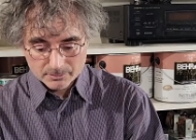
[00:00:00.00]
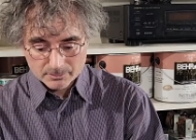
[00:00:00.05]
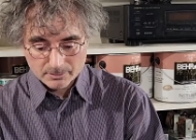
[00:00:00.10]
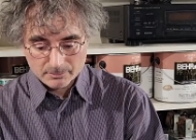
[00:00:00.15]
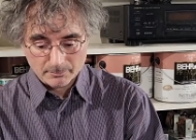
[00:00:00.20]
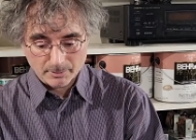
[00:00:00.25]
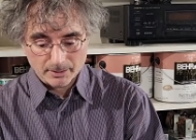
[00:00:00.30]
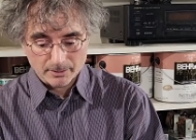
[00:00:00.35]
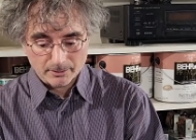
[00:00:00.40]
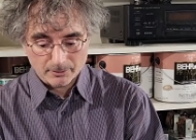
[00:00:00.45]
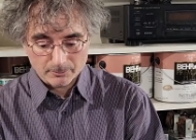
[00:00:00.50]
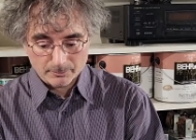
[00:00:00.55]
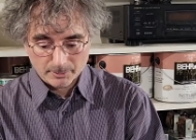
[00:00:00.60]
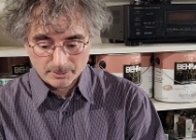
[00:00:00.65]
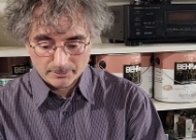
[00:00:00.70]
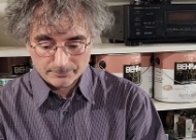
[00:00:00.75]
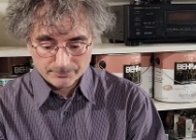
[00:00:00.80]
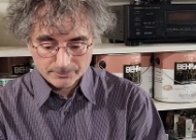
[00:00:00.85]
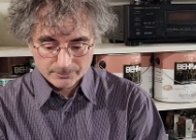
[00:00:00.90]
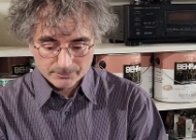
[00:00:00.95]
in my home
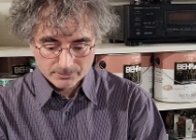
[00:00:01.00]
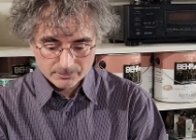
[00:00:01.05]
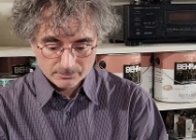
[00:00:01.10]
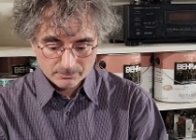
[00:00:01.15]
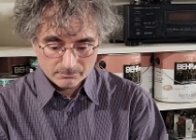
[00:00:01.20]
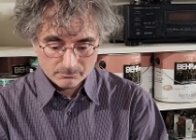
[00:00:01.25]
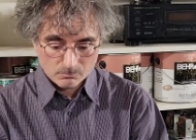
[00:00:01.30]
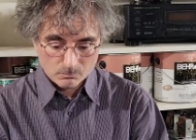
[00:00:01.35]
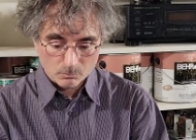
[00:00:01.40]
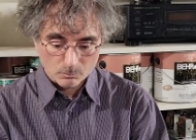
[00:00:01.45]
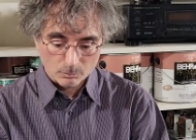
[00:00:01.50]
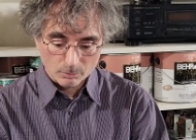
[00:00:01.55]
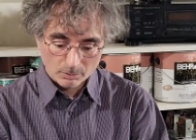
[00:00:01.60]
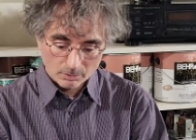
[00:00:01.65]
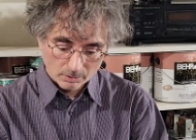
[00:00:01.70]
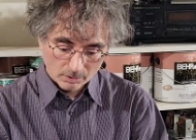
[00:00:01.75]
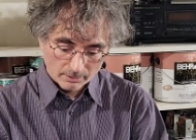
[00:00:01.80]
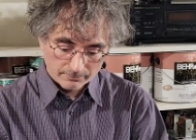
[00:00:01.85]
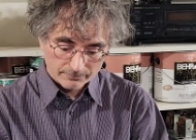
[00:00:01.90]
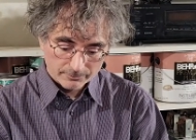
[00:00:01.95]
office, work
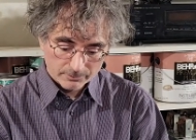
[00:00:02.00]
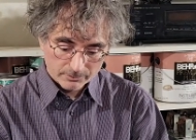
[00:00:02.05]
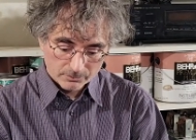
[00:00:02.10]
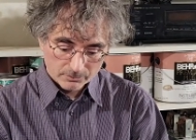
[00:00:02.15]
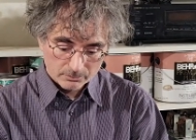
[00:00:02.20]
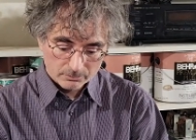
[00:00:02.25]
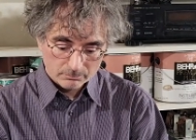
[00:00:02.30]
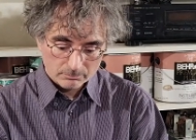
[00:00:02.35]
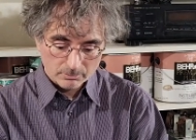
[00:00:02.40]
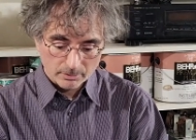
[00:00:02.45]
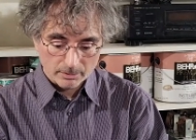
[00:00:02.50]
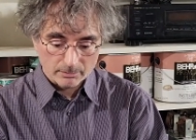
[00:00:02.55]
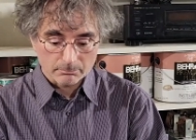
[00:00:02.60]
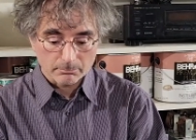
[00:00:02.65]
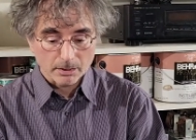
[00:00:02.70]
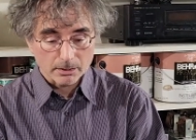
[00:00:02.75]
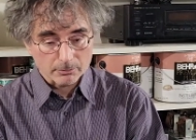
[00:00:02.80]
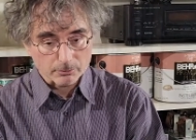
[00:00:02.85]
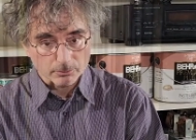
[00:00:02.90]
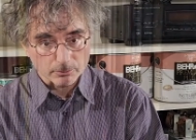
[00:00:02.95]
office, and
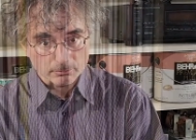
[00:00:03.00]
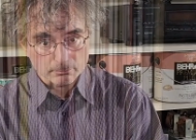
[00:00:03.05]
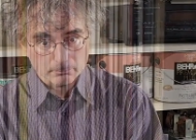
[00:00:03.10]
bedroom.